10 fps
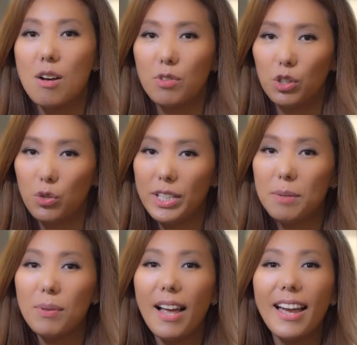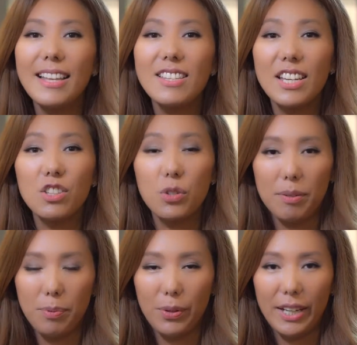For Trendy Blinds and
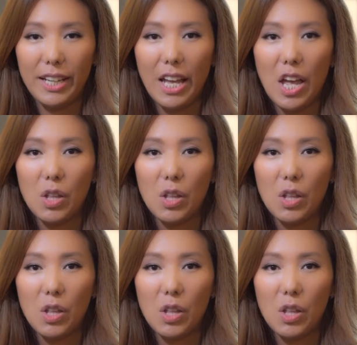Drapery,